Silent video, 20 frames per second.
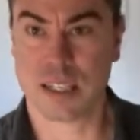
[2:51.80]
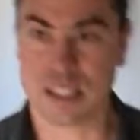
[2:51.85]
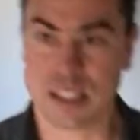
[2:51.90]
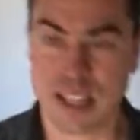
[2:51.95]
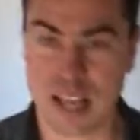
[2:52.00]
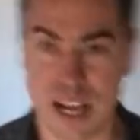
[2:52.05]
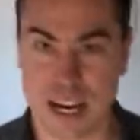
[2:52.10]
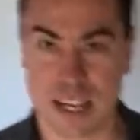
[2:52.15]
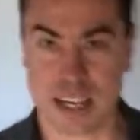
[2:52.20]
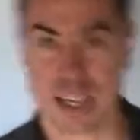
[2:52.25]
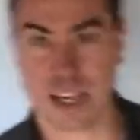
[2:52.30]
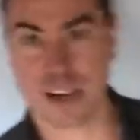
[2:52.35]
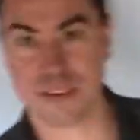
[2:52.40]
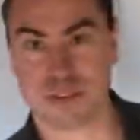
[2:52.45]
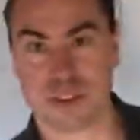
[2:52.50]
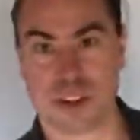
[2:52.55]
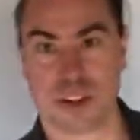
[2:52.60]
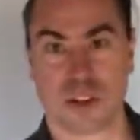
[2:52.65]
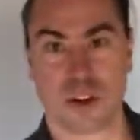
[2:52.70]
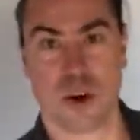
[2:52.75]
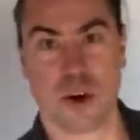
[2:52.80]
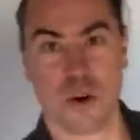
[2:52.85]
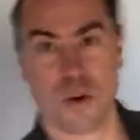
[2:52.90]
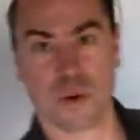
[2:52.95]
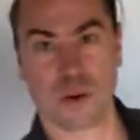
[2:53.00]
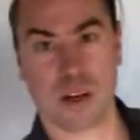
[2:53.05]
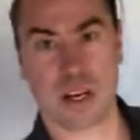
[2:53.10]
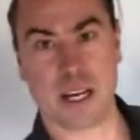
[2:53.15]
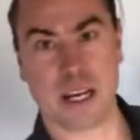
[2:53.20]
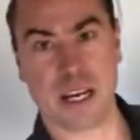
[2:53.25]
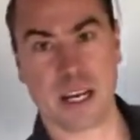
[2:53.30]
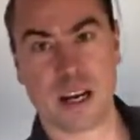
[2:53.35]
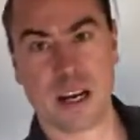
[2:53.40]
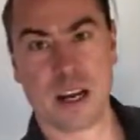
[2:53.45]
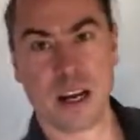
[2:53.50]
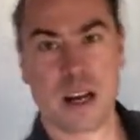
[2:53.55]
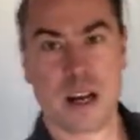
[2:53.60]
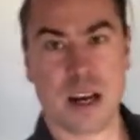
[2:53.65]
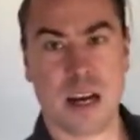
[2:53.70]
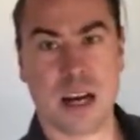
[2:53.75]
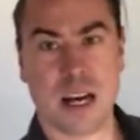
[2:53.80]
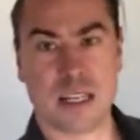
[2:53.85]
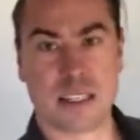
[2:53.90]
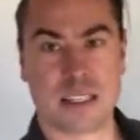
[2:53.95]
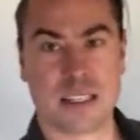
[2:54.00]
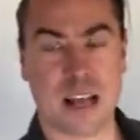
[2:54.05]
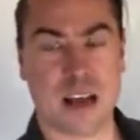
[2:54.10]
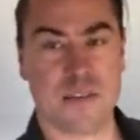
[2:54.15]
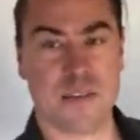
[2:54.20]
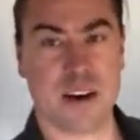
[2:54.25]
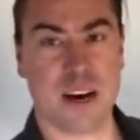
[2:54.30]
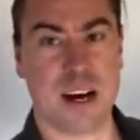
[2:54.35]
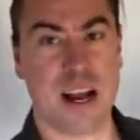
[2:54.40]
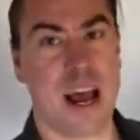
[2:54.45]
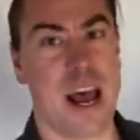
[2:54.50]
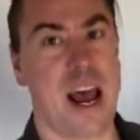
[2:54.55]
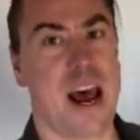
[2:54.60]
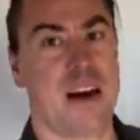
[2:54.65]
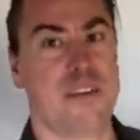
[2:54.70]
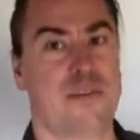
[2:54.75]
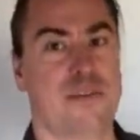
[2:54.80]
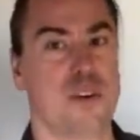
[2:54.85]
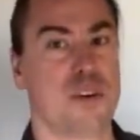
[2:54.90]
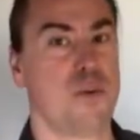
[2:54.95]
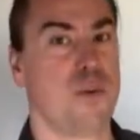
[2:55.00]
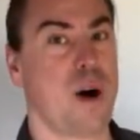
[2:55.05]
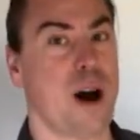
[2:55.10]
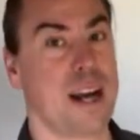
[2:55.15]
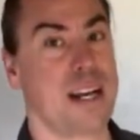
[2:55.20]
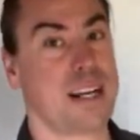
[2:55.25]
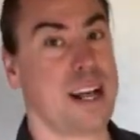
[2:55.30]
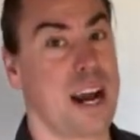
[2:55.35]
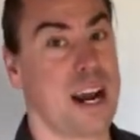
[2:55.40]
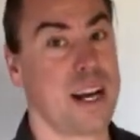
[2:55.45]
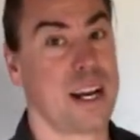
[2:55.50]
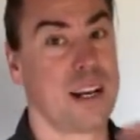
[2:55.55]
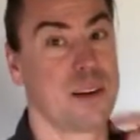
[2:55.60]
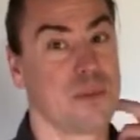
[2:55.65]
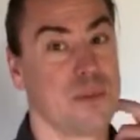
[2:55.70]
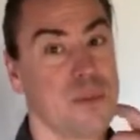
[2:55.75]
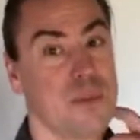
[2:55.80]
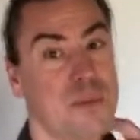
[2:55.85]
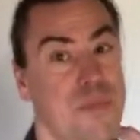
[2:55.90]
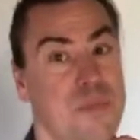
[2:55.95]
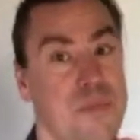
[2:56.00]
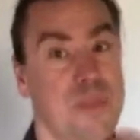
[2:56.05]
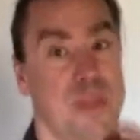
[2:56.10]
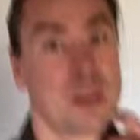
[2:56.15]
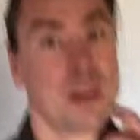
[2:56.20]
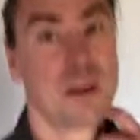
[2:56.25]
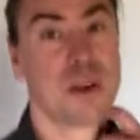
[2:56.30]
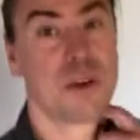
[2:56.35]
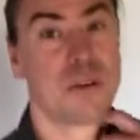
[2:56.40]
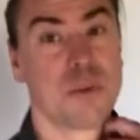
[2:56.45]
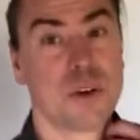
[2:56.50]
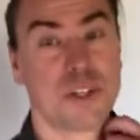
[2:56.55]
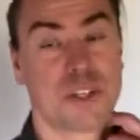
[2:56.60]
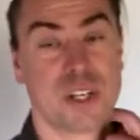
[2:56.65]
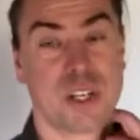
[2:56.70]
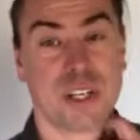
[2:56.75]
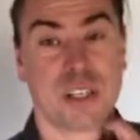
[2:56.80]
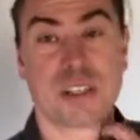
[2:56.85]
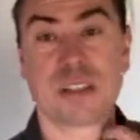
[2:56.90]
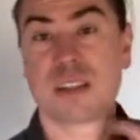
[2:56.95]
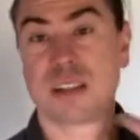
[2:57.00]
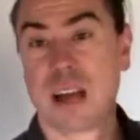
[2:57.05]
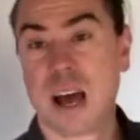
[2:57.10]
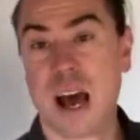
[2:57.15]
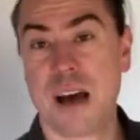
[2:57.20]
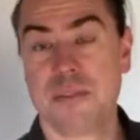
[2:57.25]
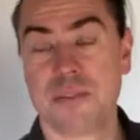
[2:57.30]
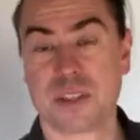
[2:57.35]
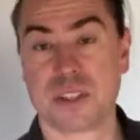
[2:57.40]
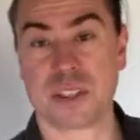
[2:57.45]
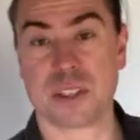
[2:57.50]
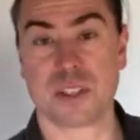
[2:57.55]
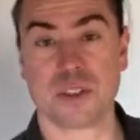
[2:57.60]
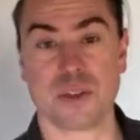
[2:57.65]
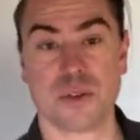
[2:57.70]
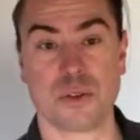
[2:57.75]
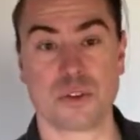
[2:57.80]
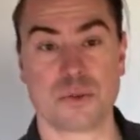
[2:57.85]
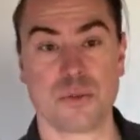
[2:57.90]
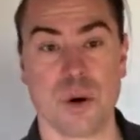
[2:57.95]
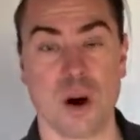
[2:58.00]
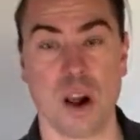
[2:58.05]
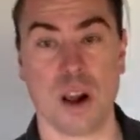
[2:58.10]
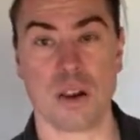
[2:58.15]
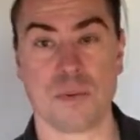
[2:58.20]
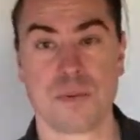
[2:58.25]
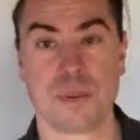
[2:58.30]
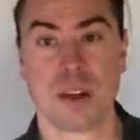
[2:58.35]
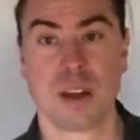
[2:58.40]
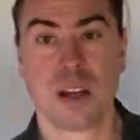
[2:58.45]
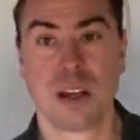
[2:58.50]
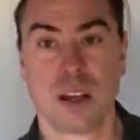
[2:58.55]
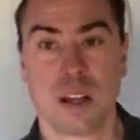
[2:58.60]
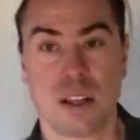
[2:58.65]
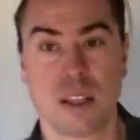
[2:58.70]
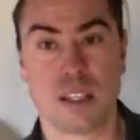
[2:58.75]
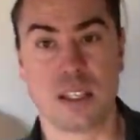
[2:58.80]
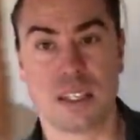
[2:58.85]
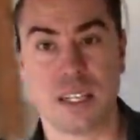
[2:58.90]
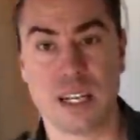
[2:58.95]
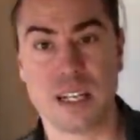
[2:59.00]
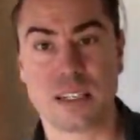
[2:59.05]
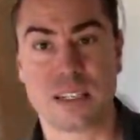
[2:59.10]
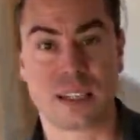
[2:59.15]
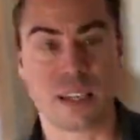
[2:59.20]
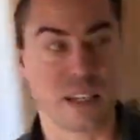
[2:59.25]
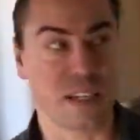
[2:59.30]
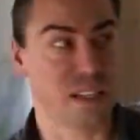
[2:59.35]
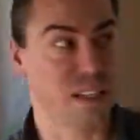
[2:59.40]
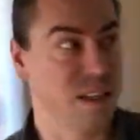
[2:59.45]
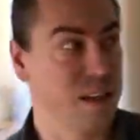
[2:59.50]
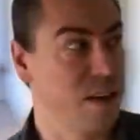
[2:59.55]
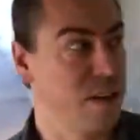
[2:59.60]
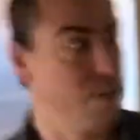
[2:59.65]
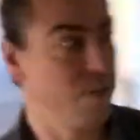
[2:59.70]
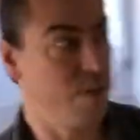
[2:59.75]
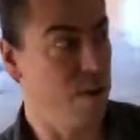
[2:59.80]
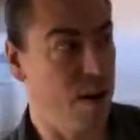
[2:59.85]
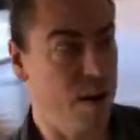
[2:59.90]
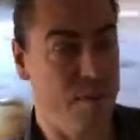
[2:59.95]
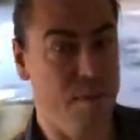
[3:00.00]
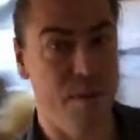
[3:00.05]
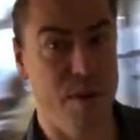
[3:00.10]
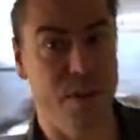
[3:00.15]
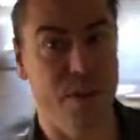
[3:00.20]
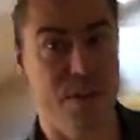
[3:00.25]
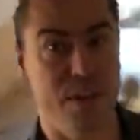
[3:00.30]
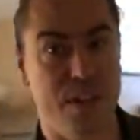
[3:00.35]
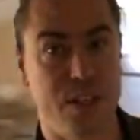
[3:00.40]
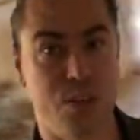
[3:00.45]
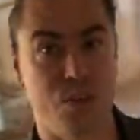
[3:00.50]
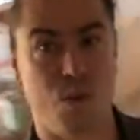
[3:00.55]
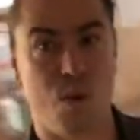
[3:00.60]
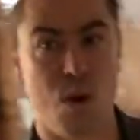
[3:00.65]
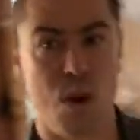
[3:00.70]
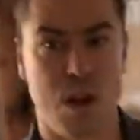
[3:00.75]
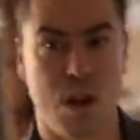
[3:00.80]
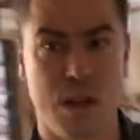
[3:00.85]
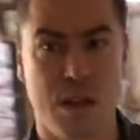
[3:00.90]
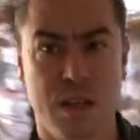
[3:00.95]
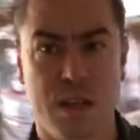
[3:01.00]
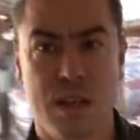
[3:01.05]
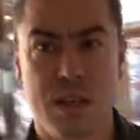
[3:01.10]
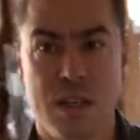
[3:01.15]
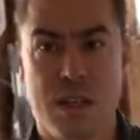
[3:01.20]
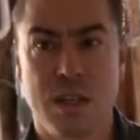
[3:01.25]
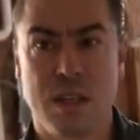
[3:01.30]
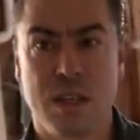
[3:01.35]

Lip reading: that it gives us only a 7.5 foot wide dining room, which is obviously too small. The distance from this wall